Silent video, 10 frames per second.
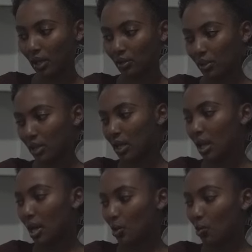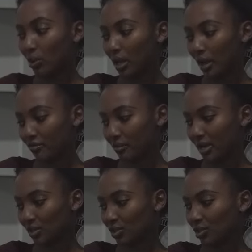that one could have
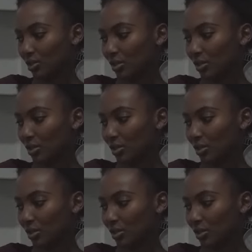matched,